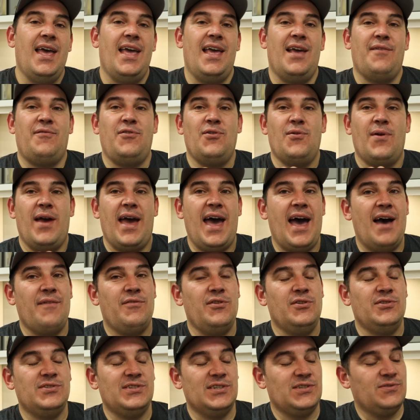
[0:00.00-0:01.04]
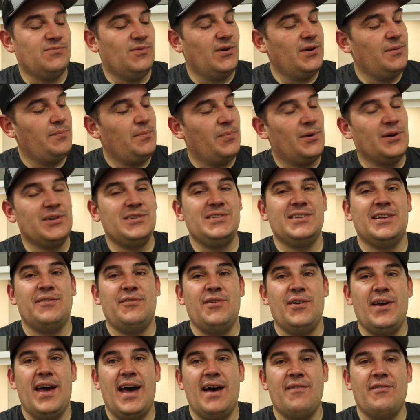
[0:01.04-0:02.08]
If you have used this one, personally,
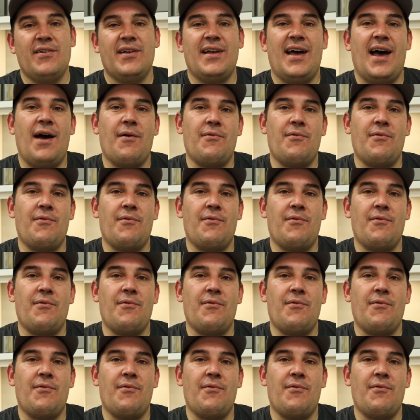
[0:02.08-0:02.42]
if you haven't,